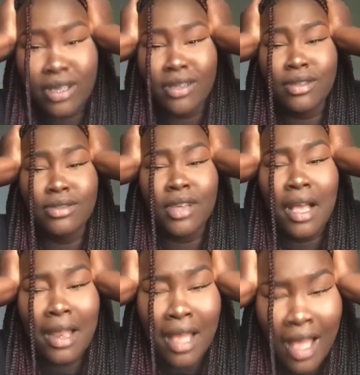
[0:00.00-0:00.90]
Like, shut
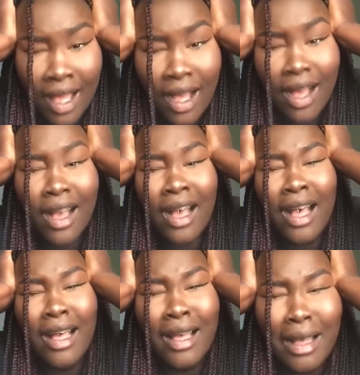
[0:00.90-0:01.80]
up.
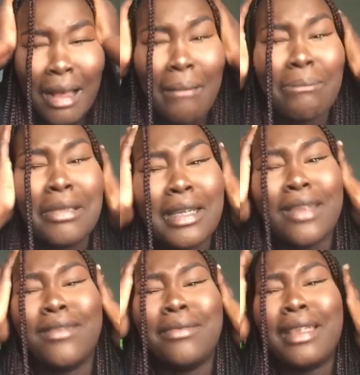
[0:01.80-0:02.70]
You're
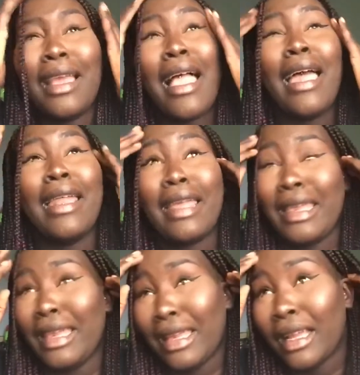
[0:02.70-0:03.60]
giving me a
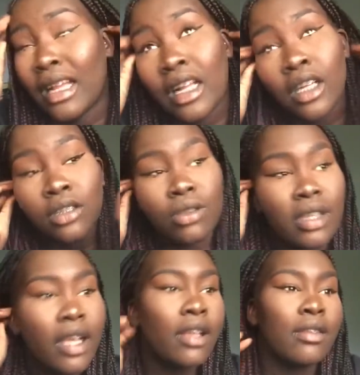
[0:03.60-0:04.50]
headache. So
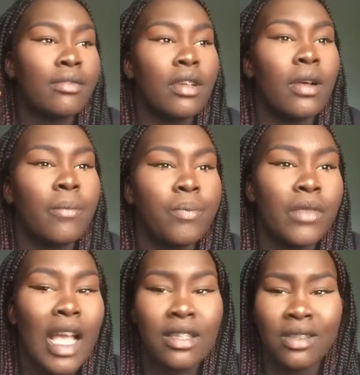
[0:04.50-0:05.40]
then
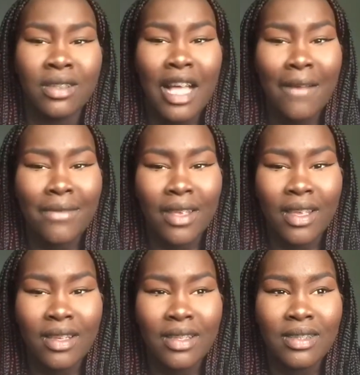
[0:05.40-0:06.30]
I start
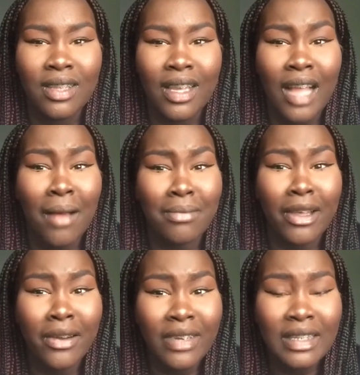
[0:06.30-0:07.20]
laughing because, like, I'm
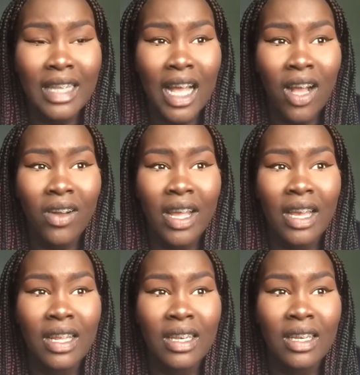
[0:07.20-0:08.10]
nervous now.
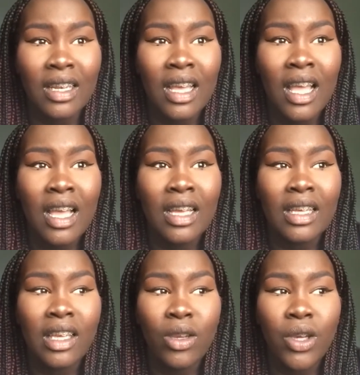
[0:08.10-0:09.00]
And
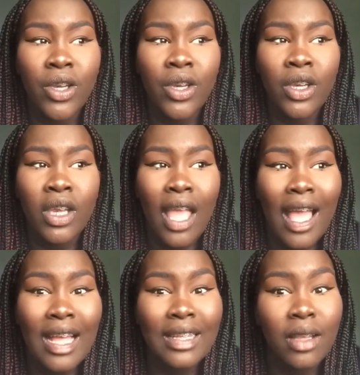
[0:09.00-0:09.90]
he,
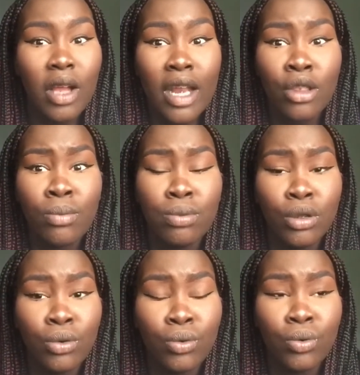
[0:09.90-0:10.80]
out of the
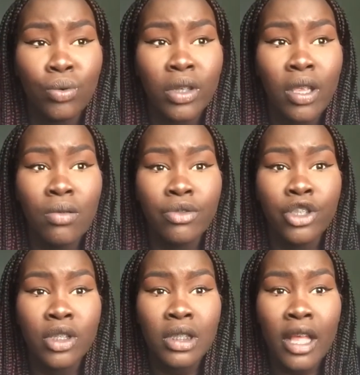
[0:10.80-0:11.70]
blue, he was
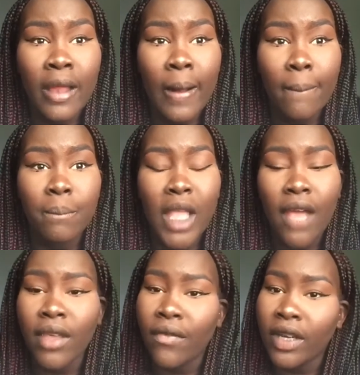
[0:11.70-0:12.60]
just like,
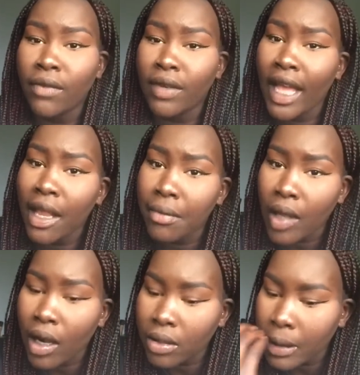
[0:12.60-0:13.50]
have you ever given a head?
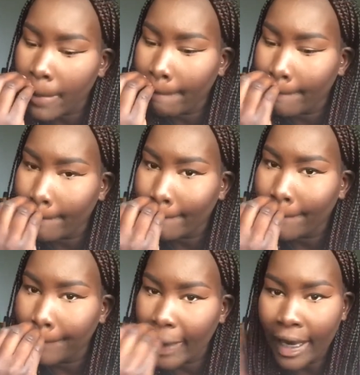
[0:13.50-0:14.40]
And I was like,
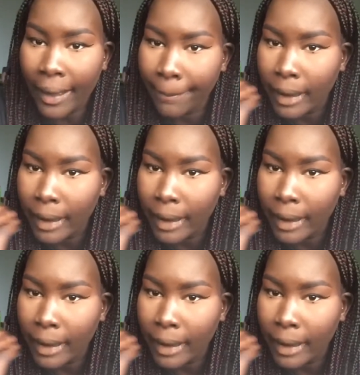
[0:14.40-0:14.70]
yeah.